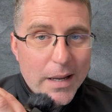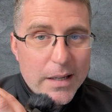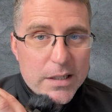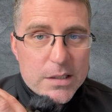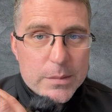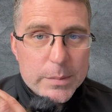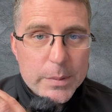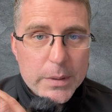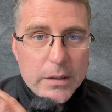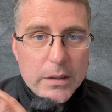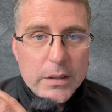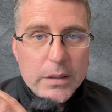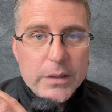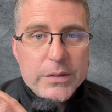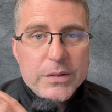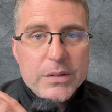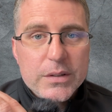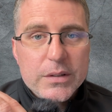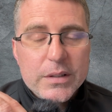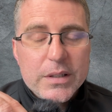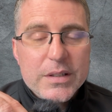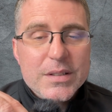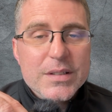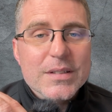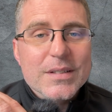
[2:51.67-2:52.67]
experience,
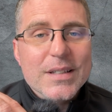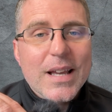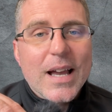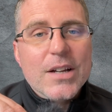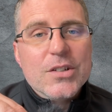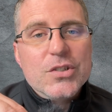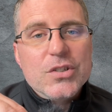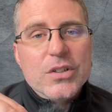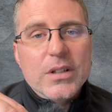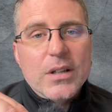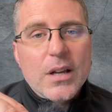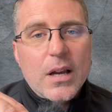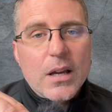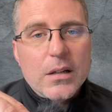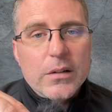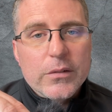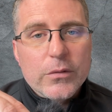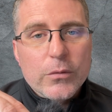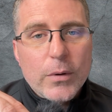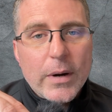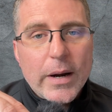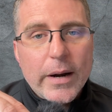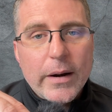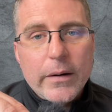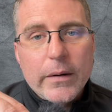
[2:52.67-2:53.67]
this is actually kind of
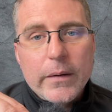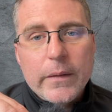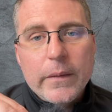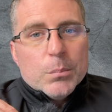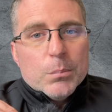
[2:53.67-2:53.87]
rare.